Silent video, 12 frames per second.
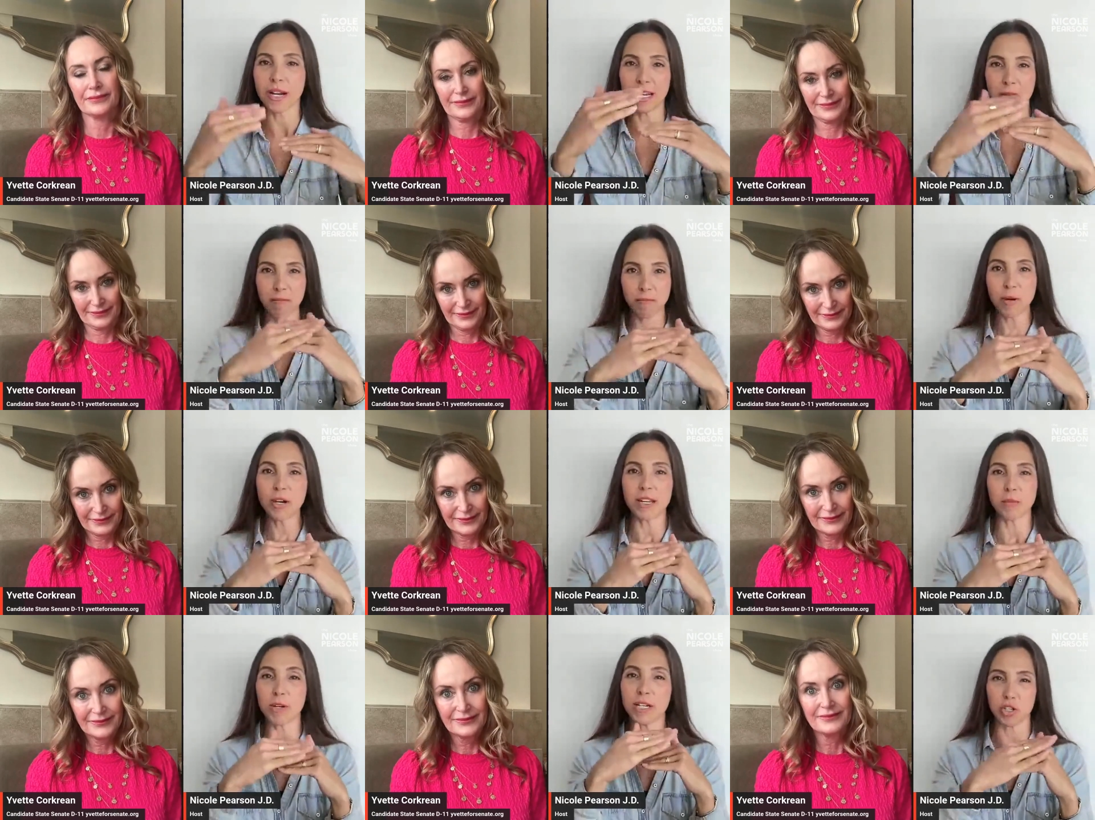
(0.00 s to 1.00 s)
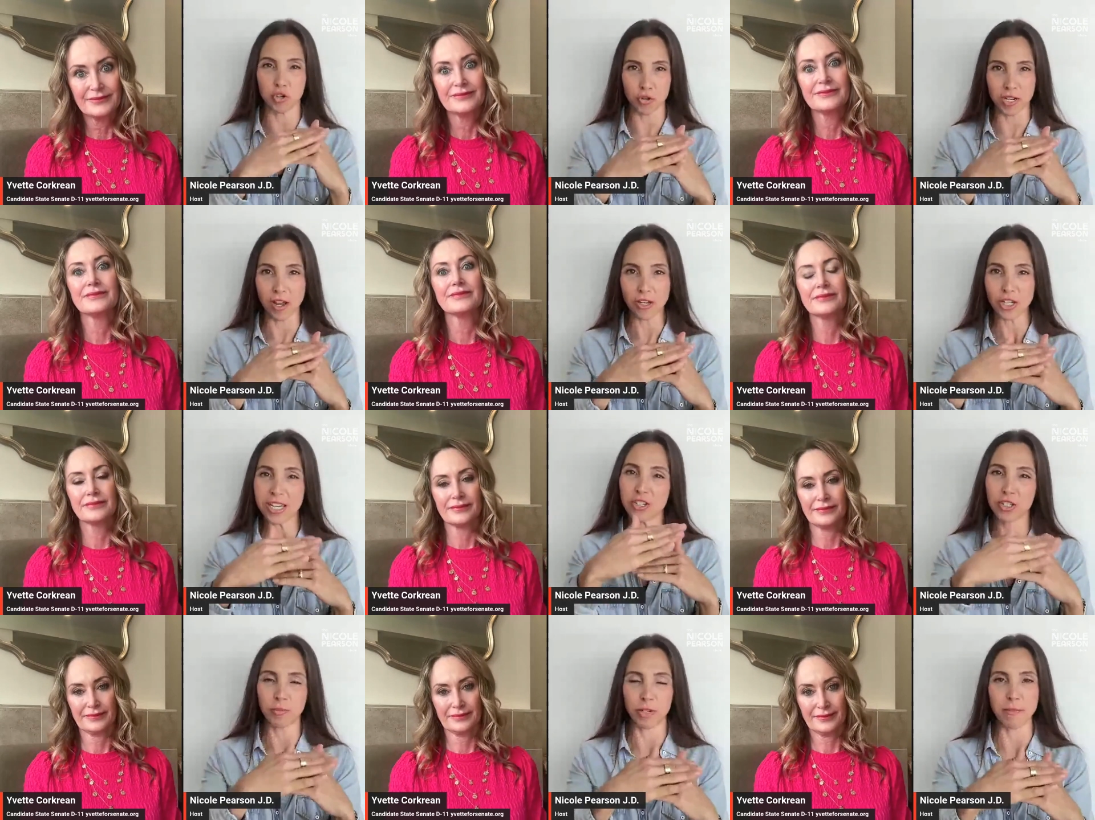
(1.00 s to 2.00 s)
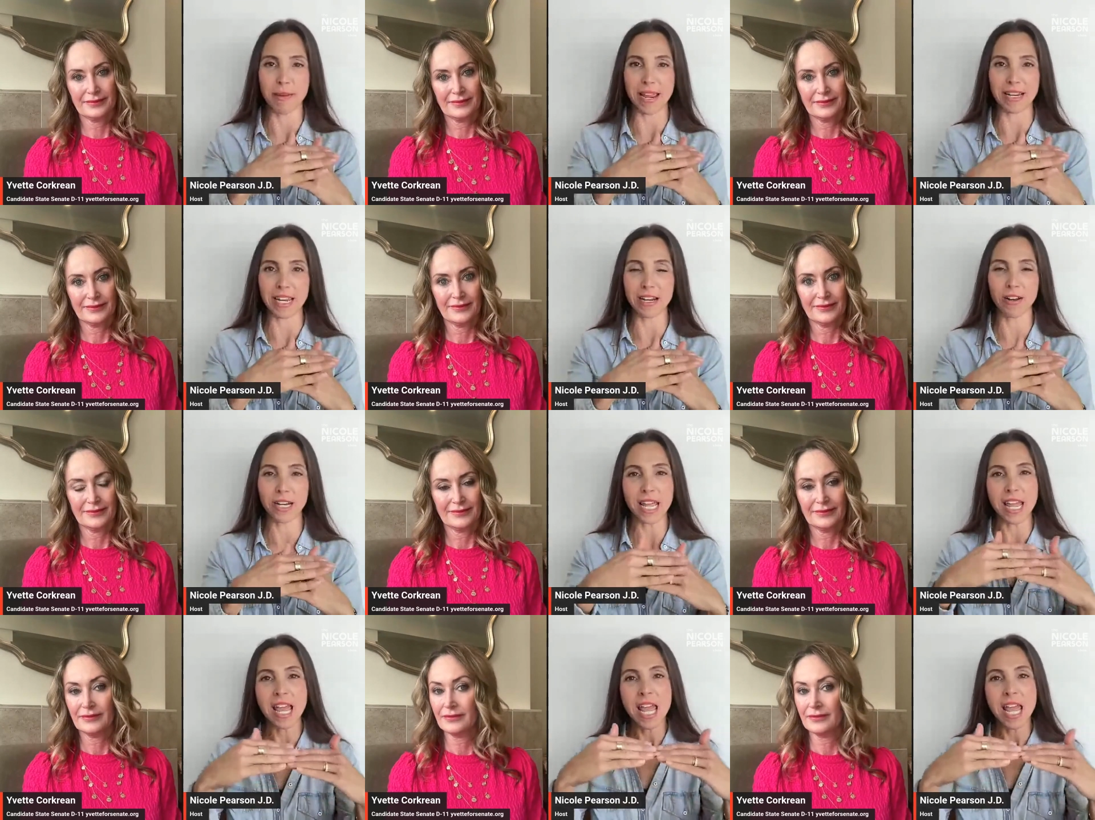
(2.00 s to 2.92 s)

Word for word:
Speaker 1: we're gonna put we're gonna triage it and just put a band-aid on it.